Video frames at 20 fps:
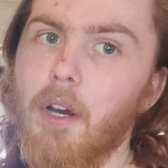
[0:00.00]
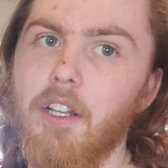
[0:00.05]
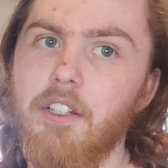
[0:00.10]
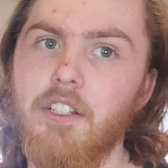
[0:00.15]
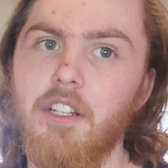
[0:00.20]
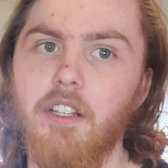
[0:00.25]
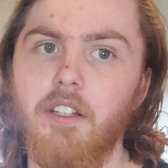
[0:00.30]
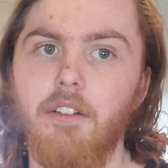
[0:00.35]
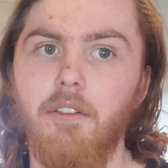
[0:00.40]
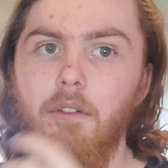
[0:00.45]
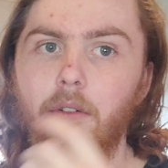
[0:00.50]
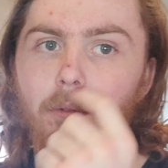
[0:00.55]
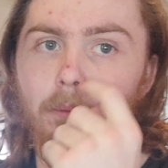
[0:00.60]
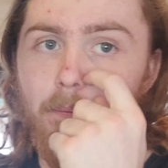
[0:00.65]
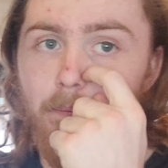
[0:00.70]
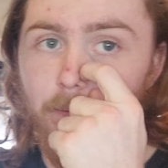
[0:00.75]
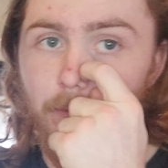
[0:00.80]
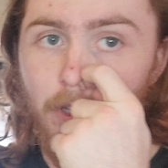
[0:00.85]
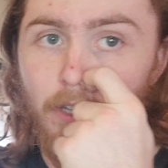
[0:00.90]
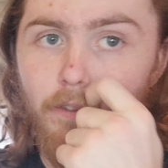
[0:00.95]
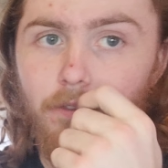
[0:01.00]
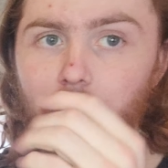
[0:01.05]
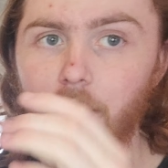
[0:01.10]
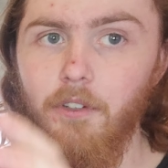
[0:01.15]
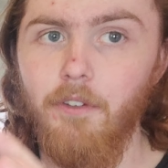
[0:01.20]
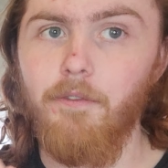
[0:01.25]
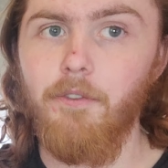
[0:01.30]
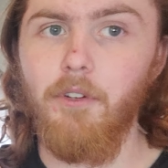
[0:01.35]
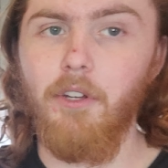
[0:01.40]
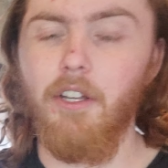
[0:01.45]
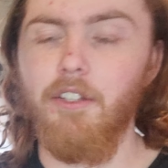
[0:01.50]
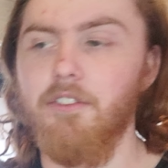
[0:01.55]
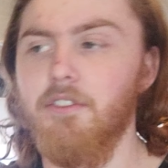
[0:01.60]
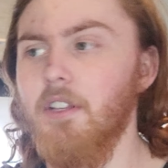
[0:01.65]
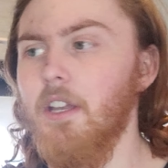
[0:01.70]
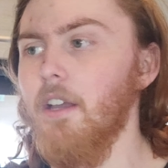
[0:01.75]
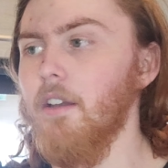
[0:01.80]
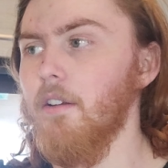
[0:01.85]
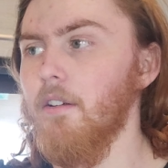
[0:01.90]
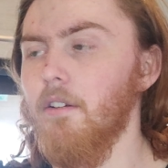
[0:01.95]
my channel, if you guys
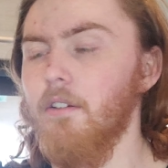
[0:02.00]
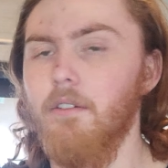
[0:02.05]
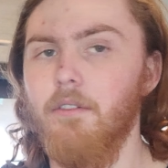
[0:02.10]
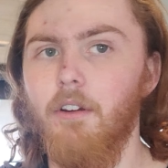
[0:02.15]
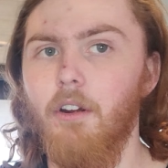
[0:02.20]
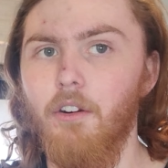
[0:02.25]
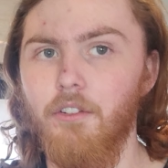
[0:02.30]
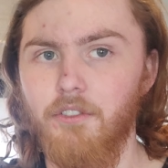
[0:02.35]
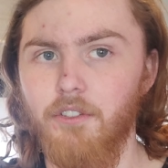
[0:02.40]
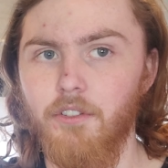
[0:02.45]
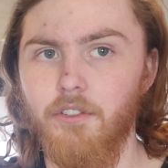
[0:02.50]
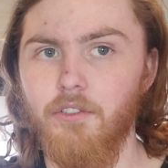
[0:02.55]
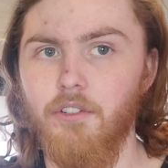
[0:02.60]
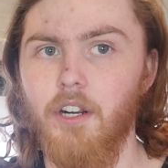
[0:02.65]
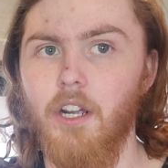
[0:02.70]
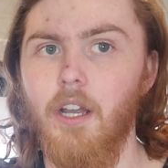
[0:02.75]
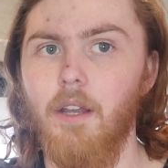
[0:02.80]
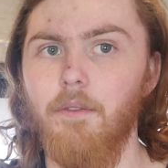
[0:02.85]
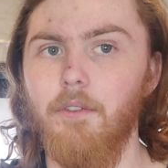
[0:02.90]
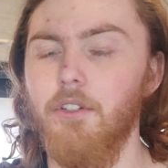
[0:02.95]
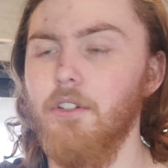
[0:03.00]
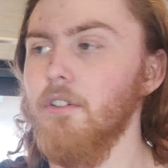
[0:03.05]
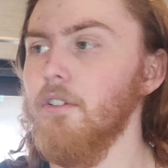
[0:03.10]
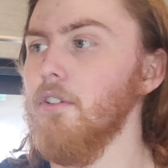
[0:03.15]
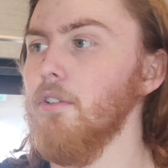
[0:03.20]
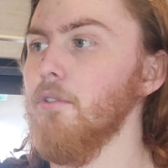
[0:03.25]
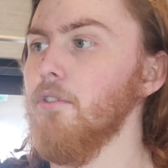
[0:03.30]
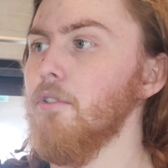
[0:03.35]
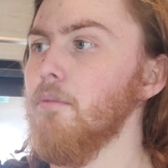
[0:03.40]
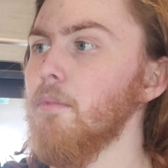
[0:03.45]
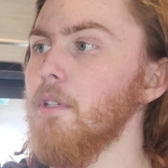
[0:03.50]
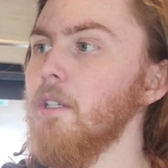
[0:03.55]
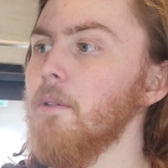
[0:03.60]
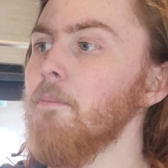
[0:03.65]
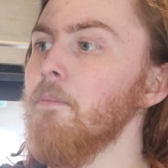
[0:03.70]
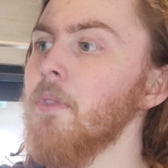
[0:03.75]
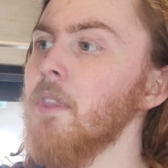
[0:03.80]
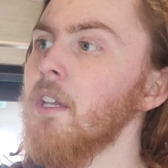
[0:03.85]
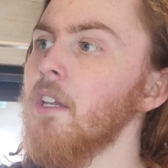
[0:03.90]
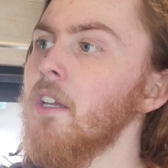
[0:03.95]
aren't subscribed and you're new to
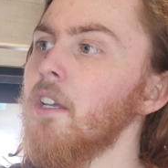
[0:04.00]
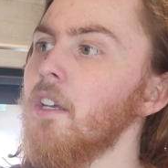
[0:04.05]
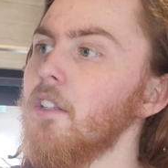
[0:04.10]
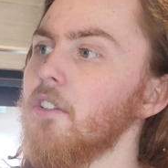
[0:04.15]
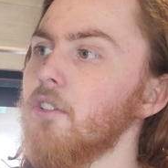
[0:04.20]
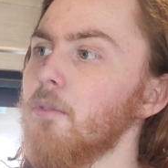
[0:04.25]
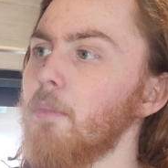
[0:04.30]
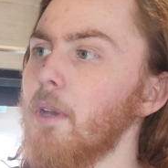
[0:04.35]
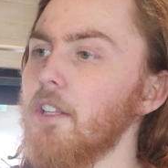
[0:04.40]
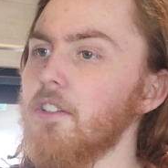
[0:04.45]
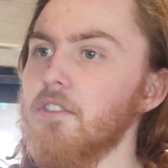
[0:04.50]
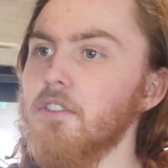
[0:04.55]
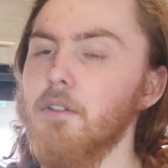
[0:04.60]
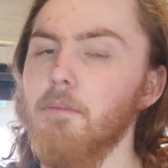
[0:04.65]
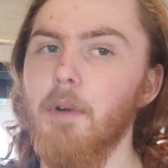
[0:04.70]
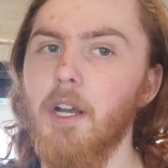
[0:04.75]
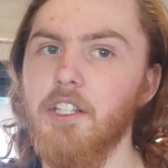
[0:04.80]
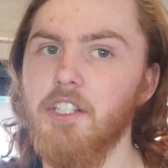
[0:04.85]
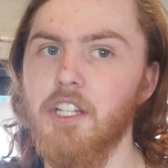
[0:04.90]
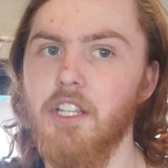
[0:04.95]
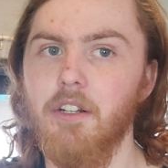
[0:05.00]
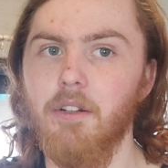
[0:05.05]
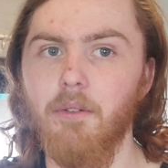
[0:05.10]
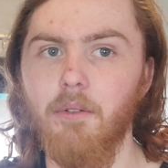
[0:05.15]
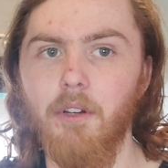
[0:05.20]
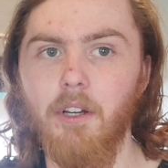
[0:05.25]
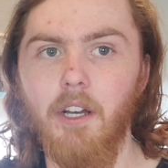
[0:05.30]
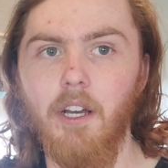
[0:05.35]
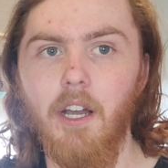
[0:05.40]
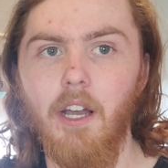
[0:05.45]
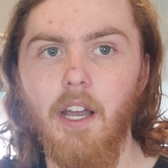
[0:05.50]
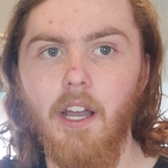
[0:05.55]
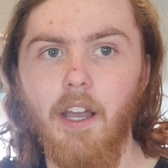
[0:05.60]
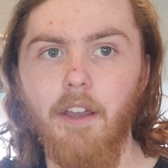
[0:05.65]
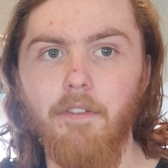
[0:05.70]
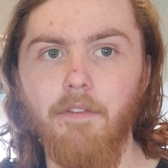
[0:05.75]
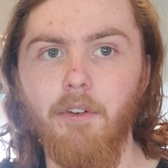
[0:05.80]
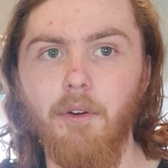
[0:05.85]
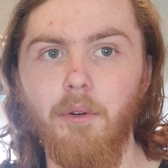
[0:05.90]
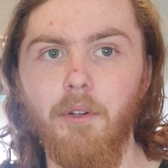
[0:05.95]
me, so basically my channel,
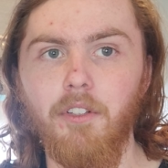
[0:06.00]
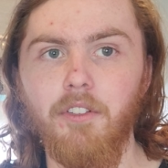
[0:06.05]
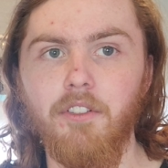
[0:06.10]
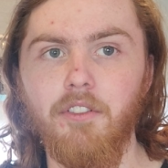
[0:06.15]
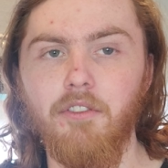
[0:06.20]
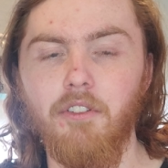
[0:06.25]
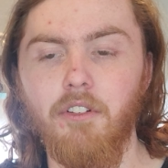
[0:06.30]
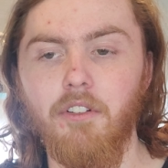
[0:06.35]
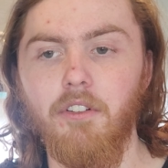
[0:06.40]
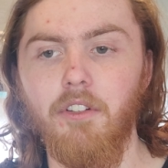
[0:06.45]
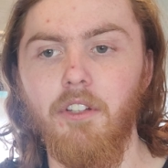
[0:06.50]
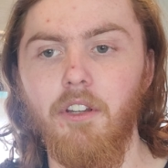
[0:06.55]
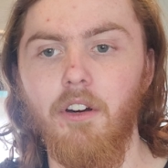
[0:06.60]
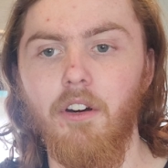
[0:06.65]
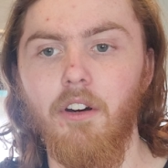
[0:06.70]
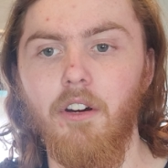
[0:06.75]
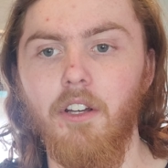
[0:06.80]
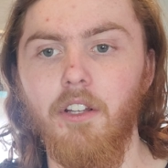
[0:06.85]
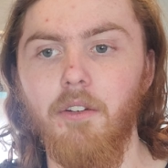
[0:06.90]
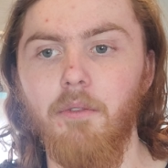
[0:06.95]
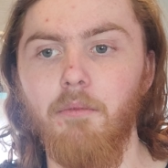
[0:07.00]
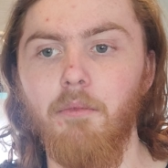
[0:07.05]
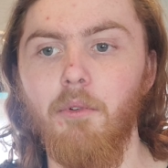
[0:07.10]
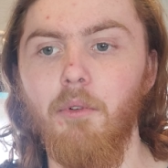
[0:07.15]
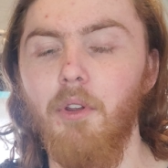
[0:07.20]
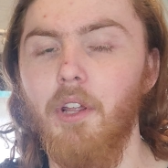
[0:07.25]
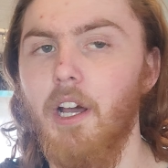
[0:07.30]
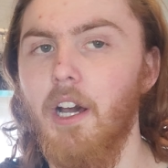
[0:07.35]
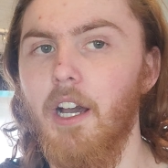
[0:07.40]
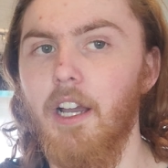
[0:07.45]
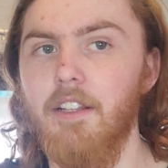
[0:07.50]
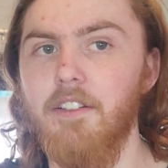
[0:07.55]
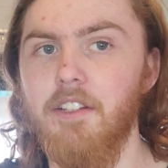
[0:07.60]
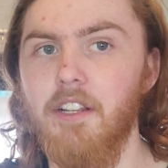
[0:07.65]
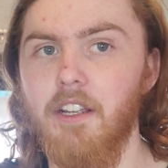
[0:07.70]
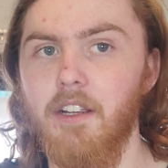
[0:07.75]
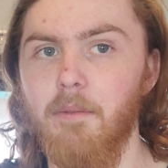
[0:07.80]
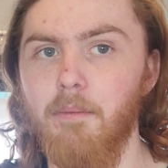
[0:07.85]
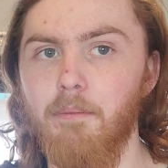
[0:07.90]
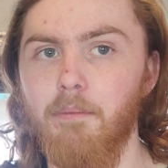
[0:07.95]
I focus strictly on really
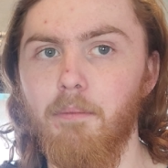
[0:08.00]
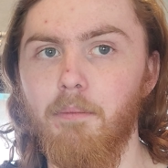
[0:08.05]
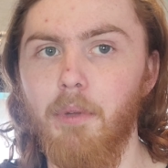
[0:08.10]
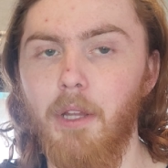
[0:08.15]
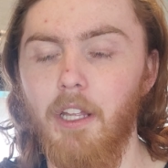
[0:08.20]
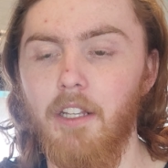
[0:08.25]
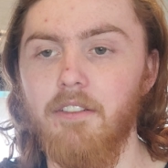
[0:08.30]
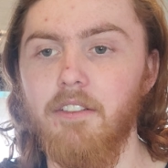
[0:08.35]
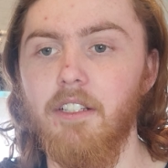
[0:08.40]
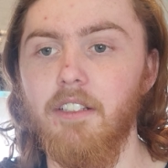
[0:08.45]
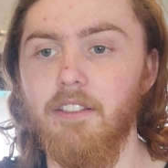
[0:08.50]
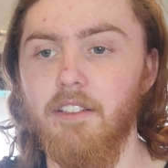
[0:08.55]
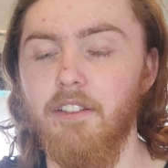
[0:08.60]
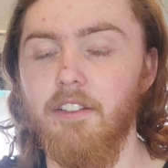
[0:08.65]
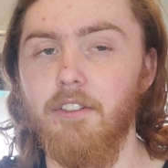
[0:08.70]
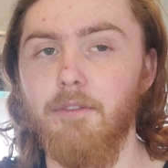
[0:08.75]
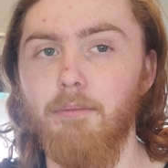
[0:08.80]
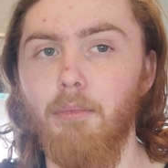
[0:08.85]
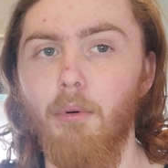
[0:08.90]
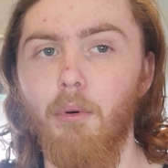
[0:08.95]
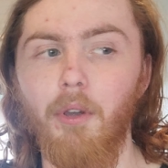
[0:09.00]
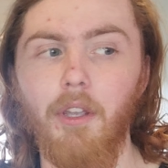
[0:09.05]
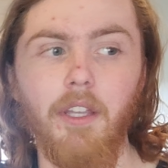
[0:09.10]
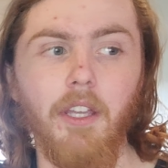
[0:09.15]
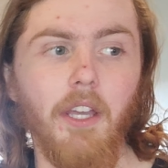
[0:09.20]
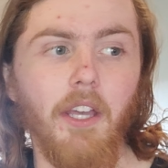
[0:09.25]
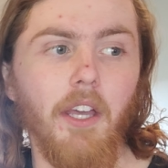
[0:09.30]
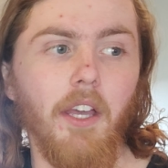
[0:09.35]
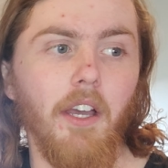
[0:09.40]
high-tech plant tanks at this point.